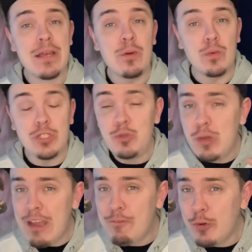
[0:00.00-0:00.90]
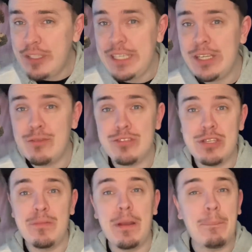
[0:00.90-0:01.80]
When you ever hear
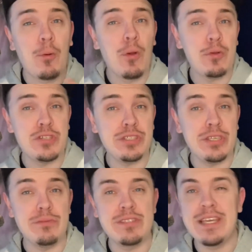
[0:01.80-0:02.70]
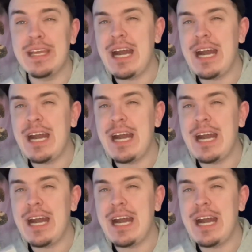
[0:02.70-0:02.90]
someone approaching you and saying,